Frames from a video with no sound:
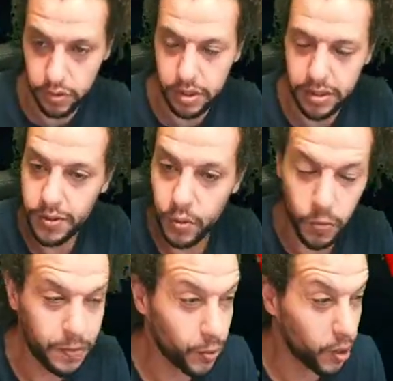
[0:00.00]
Forza is a
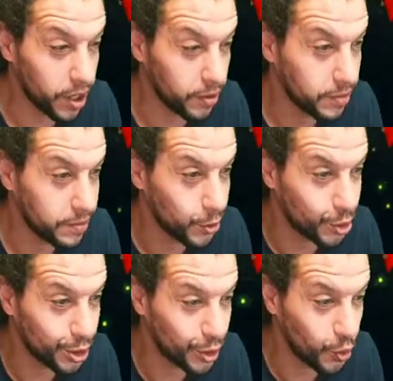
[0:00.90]
super well,
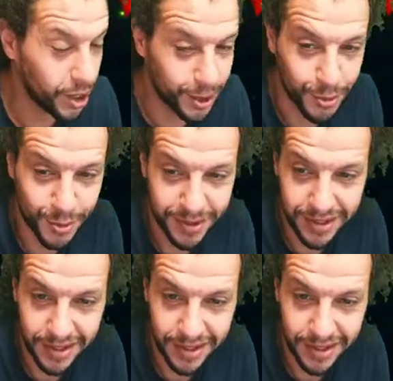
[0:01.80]
not just a well.